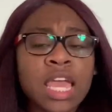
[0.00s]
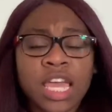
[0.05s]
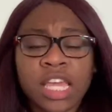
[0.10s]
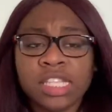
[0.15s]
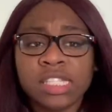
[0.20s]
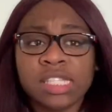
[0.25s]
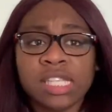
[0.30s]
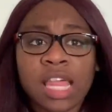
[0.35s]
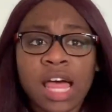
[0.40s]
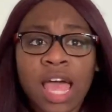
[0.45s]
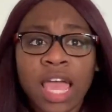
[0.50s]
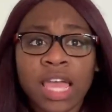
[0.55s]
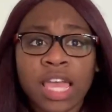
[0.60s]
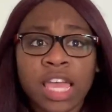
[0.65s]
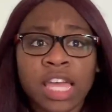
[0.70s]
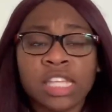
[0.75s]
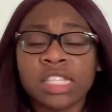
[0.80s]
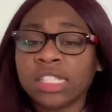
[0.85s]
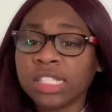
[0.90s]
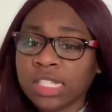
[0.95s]
It's like,
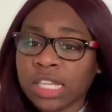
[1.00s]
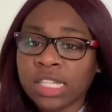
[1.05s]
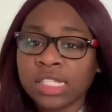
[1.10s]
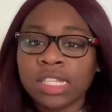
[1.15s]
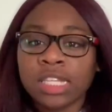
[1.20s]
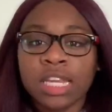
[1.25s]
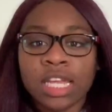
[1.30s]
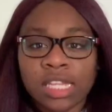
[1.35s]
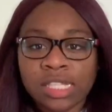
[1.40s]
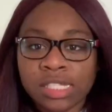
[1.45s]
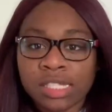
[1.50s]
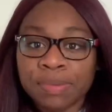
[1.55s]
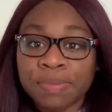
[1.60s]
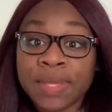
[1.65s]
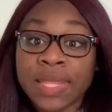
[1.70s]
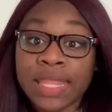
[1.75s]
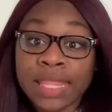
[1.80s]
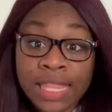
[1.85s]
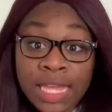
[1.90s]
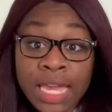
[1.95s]
it's an
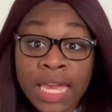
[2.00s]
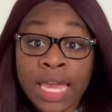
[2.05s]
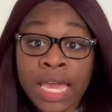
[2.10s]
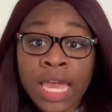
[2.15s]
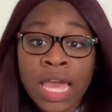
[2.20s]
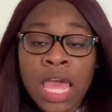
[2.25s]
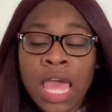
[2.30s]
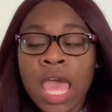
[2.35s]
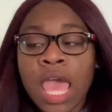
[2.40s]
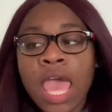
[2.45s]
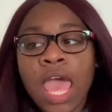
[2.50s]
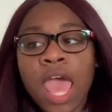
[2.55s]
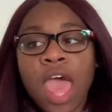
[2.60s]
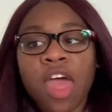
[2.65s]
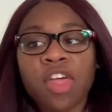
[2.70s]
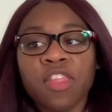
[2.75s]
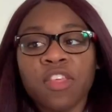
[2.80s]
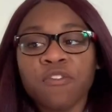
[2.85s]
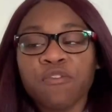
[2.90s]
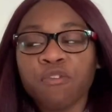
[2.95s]
intimate thing.
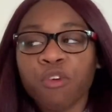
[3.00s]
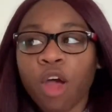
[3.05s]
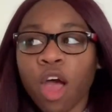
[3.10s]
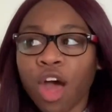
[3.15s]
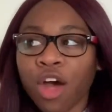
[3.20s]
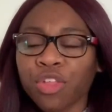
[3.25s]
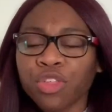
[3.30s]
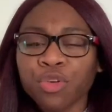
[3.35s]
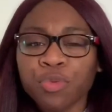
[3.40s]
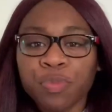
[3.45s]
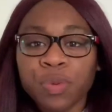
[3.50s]
And then for other